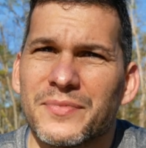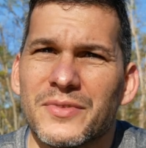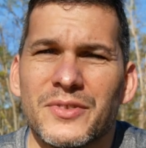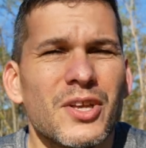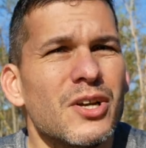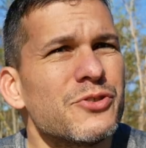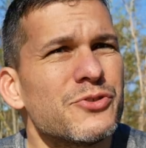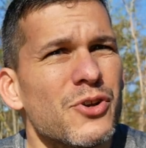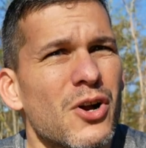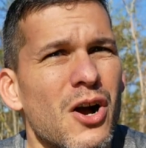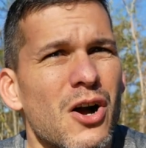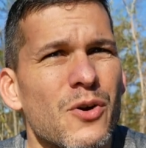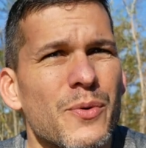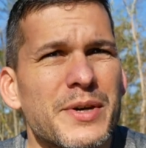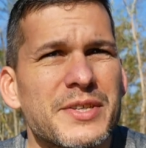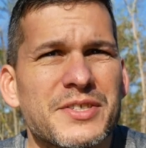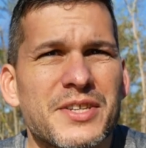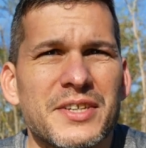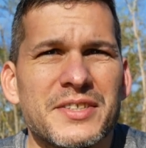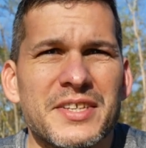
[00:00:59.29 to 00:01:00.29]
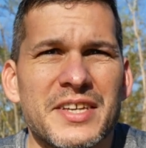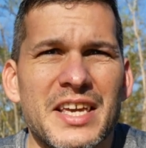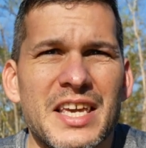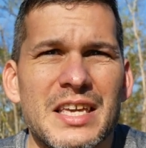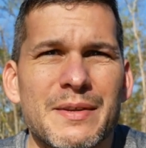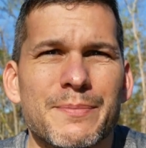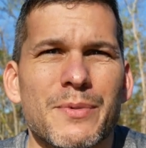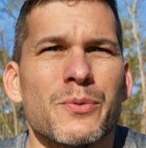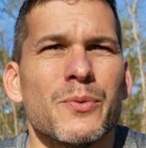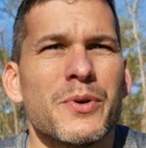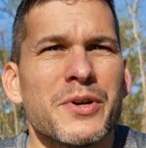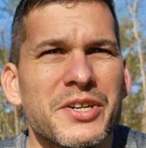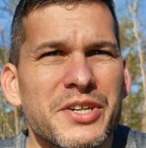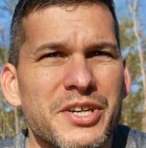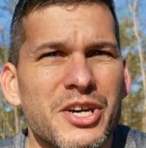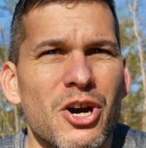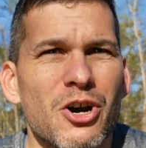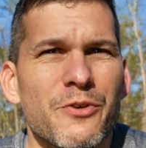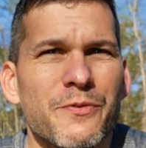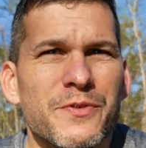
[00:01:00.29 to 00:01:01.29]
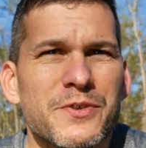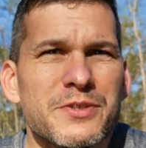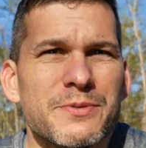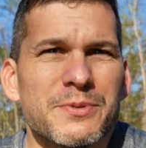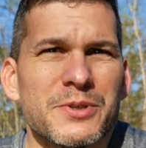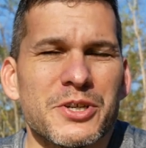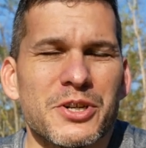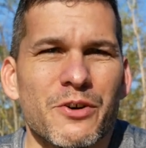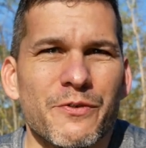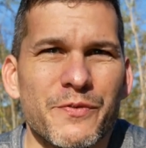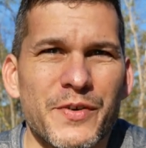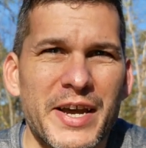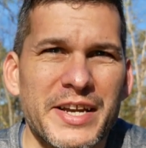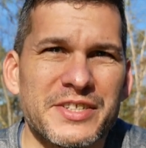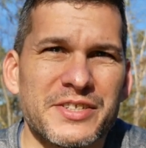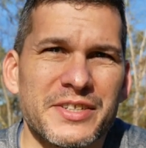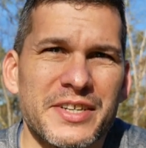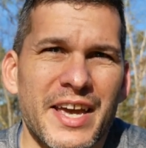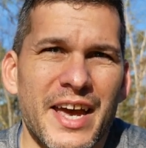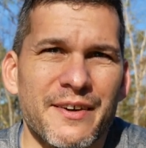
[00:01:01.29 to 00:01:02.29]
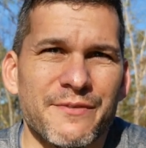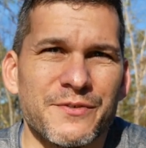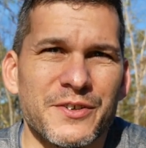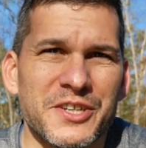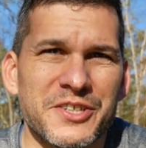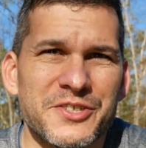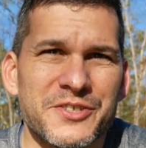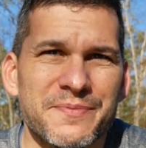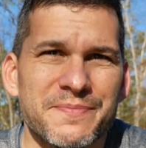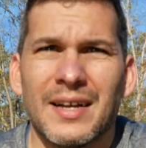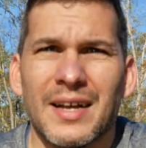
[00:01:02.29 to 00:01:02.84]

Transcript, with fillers: Those are always good to eat, but we're gonna go for some good old-fashioned catfish.